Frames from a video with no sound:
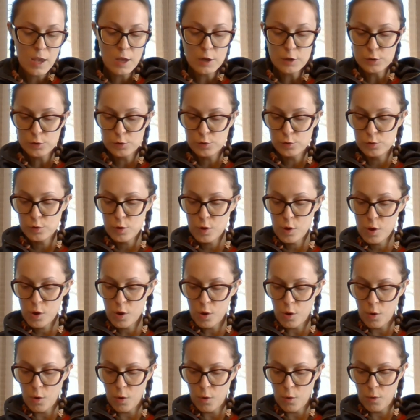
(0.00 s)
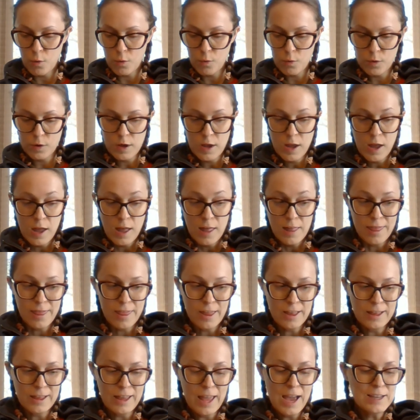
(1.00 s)
So
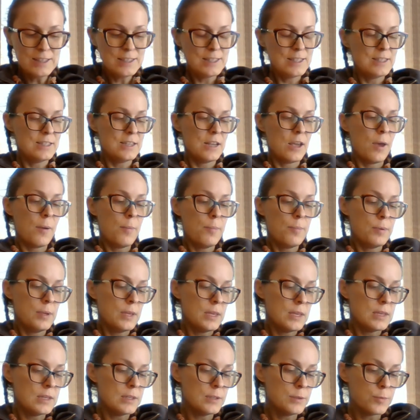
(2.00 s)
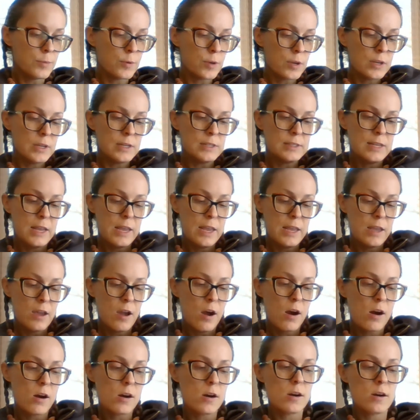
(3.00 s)
the last step is we're going to take
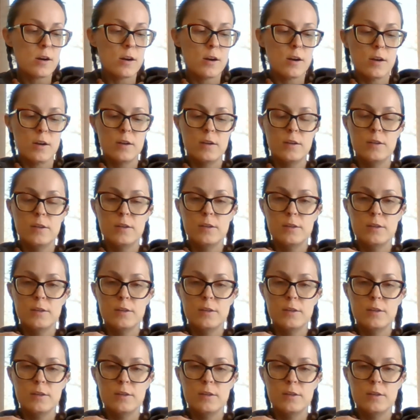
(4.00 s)
our